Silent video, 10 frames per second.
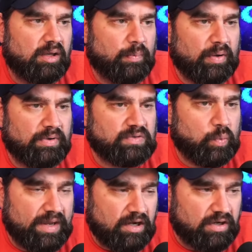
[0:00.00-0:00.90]
But what's
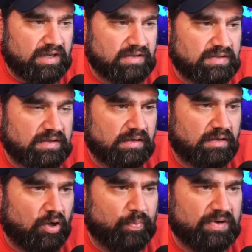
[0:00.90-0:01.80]
weird is
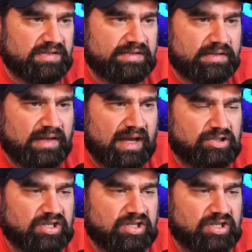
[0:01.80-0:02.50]
Oprah does this a lot.